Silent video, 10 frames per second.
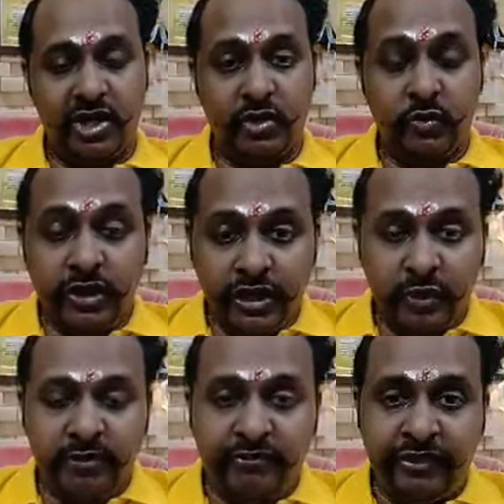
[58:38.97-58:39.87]
You need
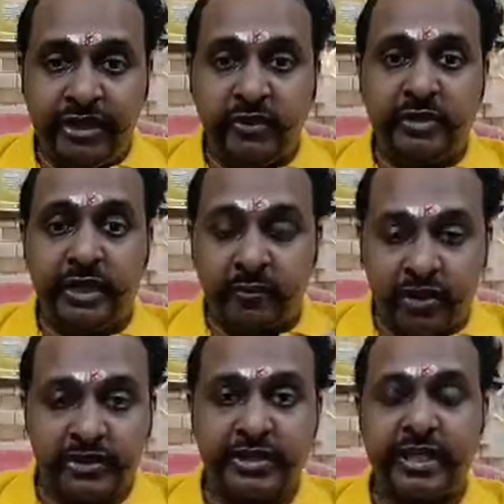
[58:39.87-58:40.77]
to be fit to
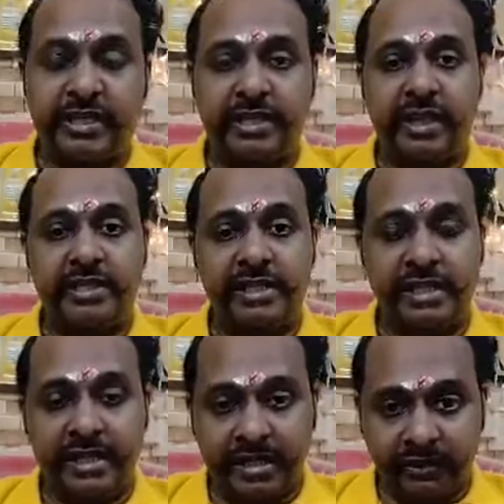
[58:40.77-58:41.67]
demonstrate the
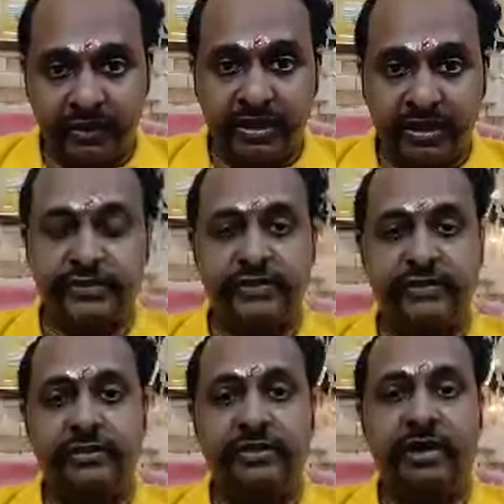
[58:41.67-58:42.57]
agility drills
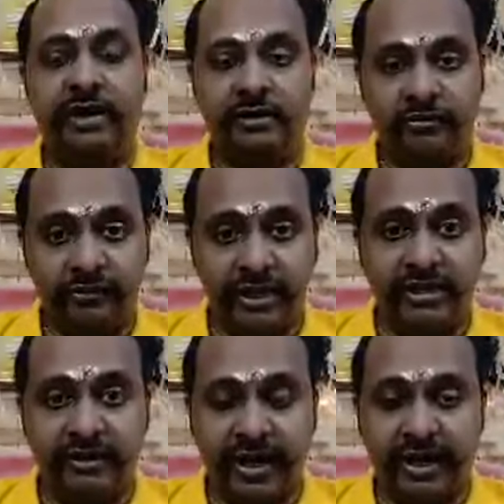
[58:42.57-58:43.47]
or the
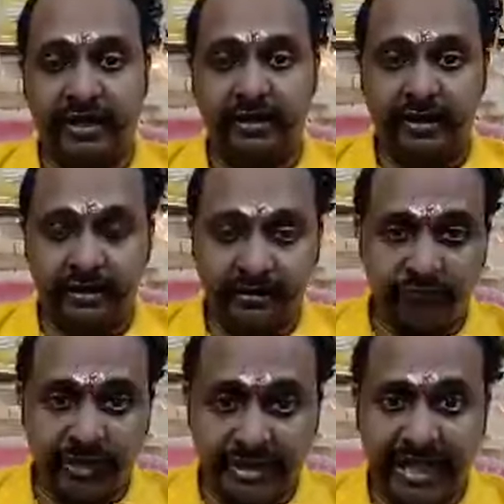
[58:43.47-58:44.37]
field training in
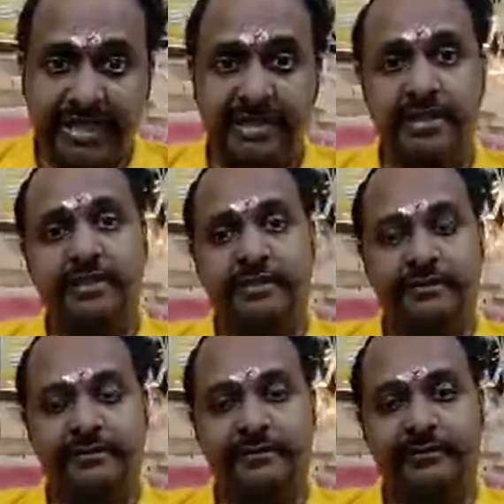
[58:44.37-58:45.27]
with the athlete.
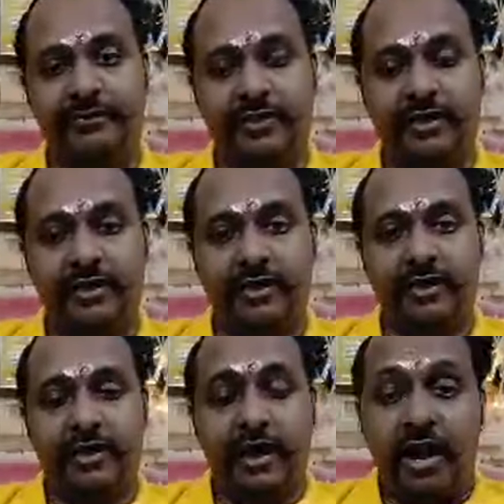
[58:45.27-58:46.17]

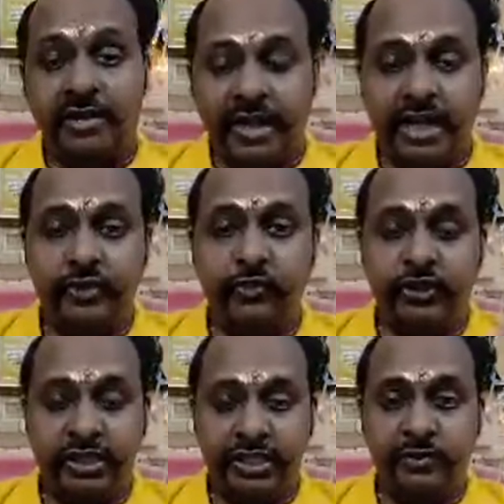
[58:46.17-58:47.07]
And they should
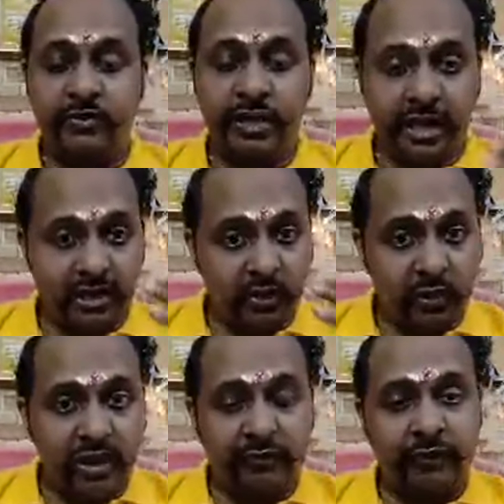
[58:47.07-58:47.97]
see you that you
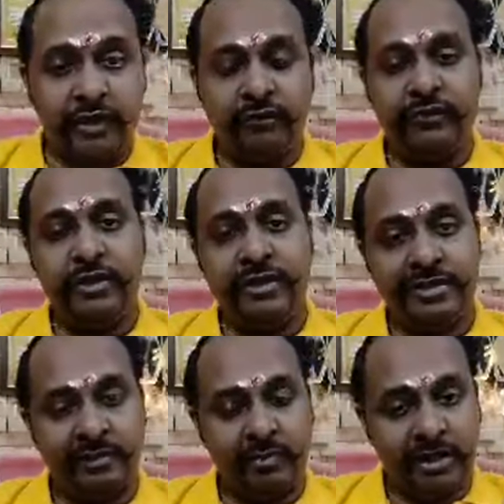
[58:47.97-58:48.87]
are very, very
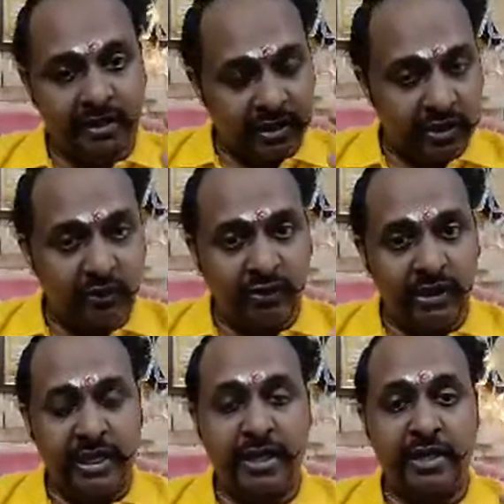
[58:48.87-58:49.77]
disciplined and you are
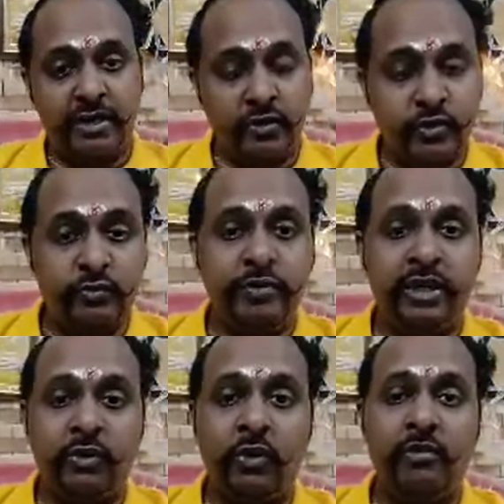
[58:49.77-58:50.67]
working and you should be
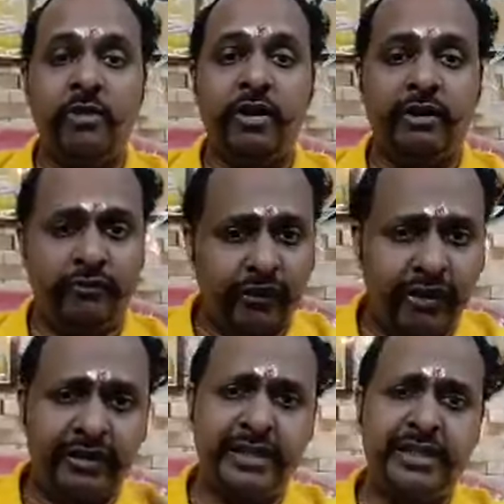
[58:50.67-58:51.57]
a role model
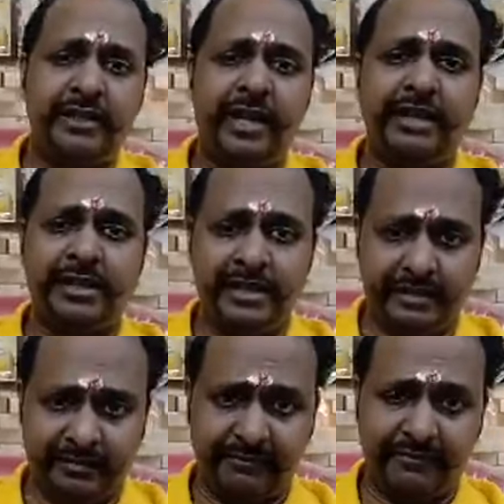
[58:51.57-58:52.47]
for the athlete.